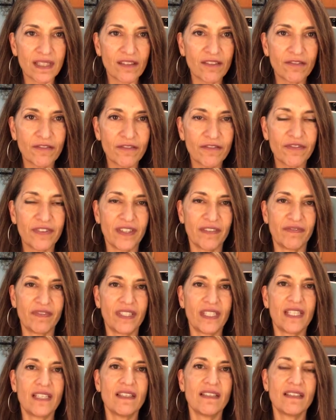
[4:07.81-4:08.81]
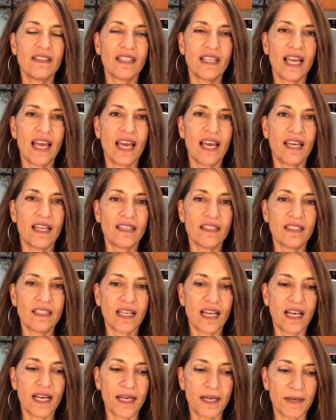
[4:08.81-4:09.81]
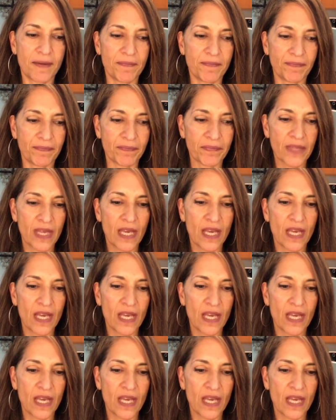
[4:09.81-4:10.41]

and 50s, and um,